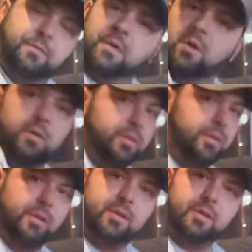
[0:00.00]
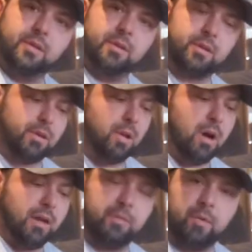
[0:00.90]
fold your
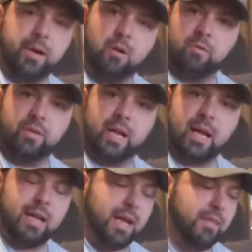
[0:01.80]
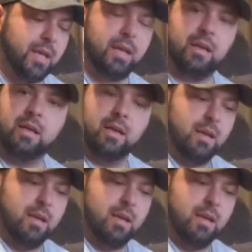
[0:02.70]
cloth right over that, and then